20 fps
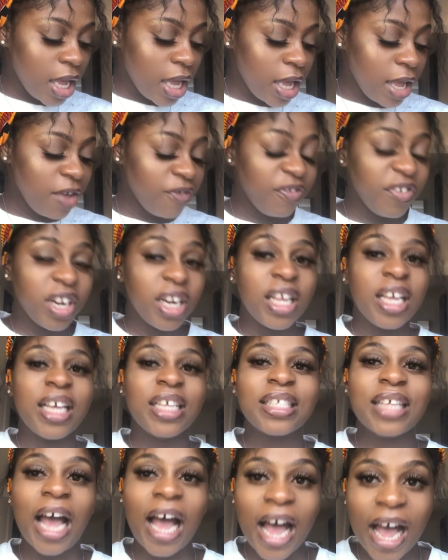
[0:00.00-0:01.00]
If in
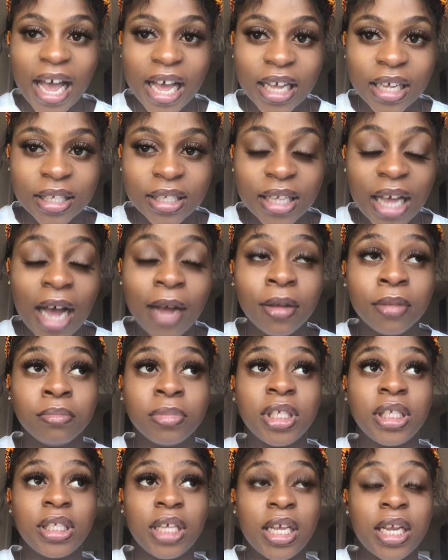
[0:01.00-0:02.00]
his eyes I'm
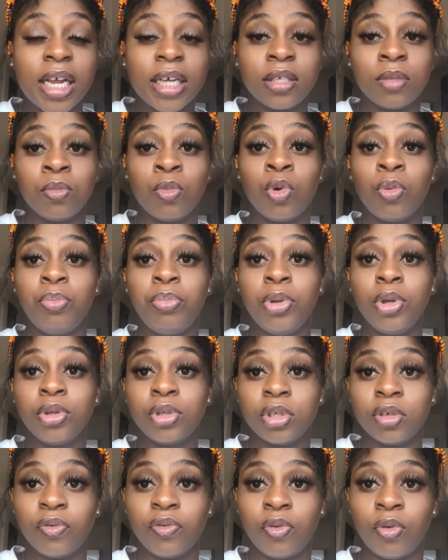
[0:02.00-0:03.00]
seen as more
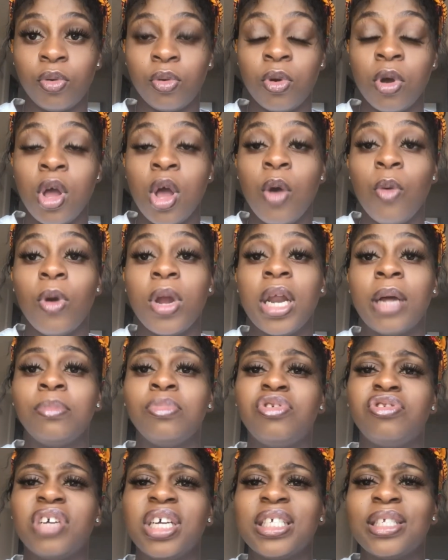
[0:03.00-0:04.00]
beautiful when
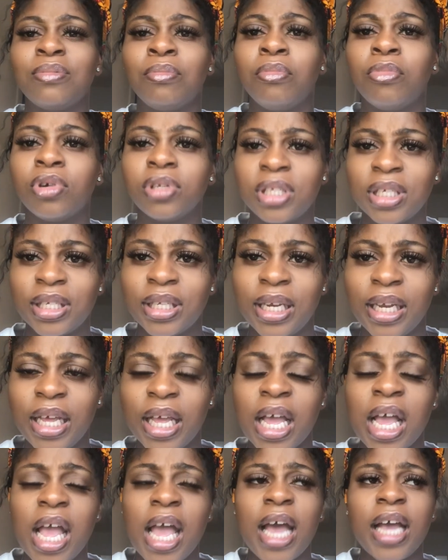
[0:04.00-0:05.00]
I'm dressed
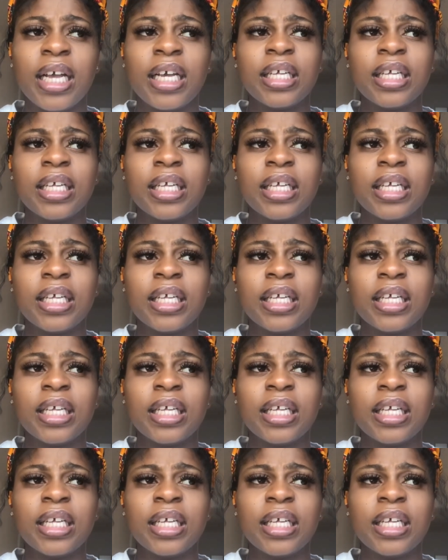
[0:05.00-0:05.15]
modestly and